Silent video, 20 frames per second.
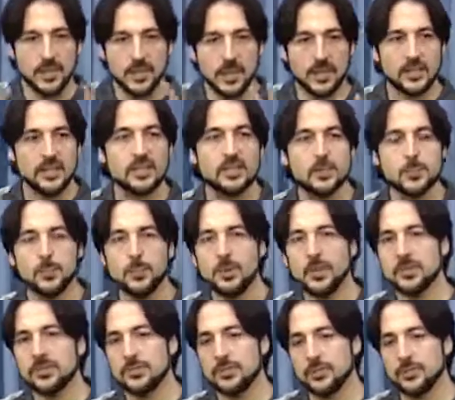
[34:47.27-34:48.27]
and each
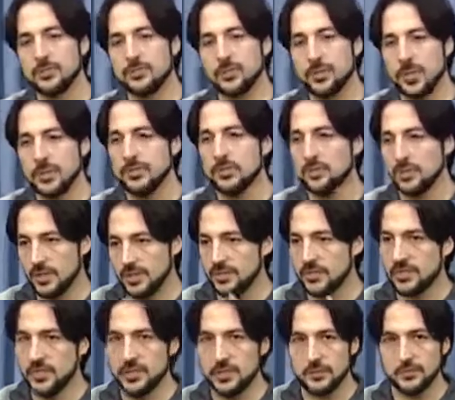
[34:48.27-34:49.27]
person try to
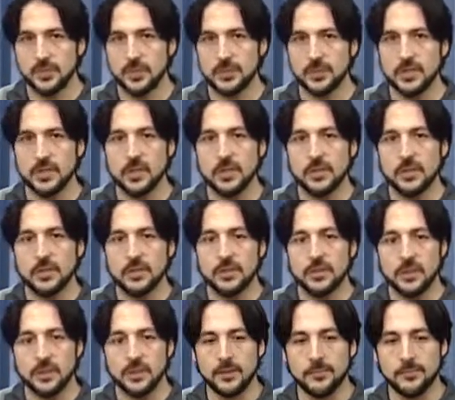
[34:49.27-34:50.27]
determine
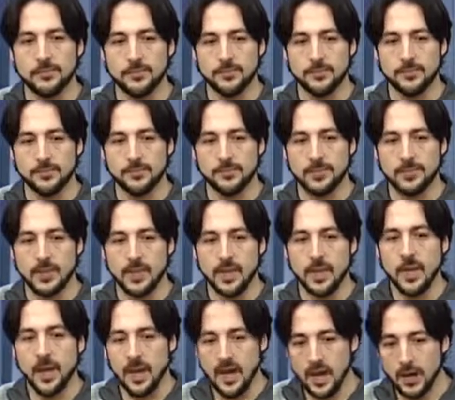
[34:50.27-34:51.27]

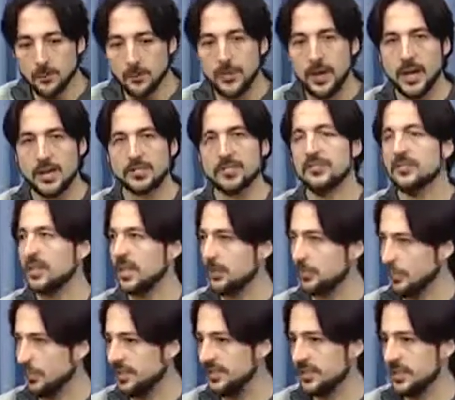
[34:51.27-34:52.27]
how much they
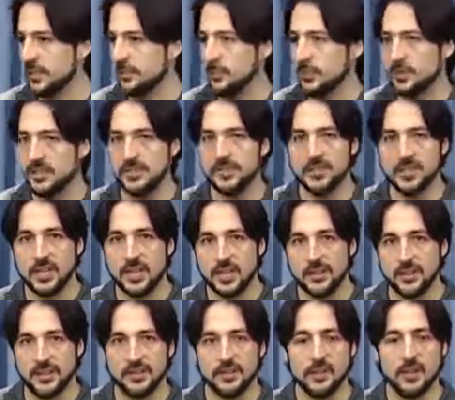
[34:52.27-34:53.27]
resemble each
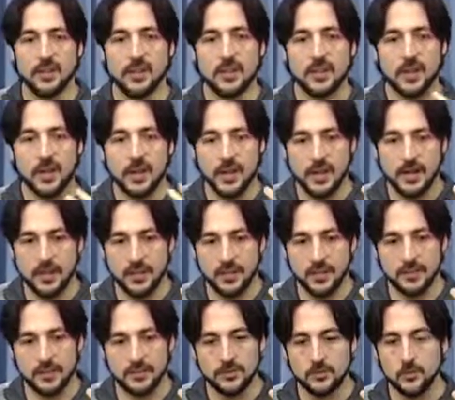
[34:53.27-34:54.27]
other
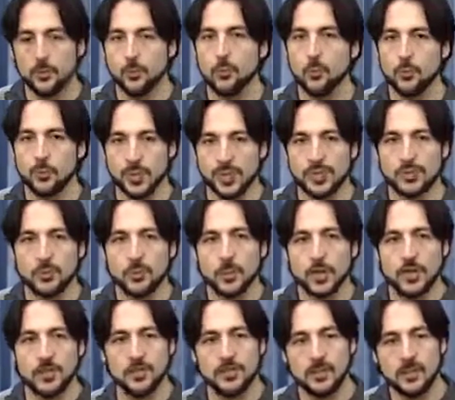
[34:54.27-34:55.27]
and which
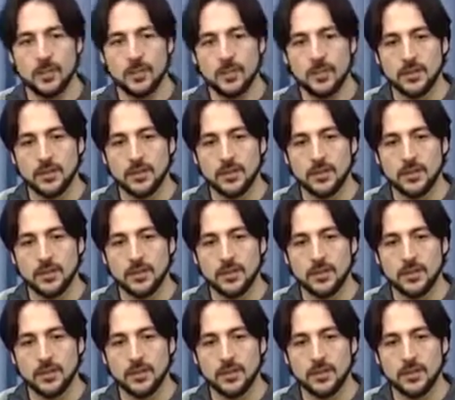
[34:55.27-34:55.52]
one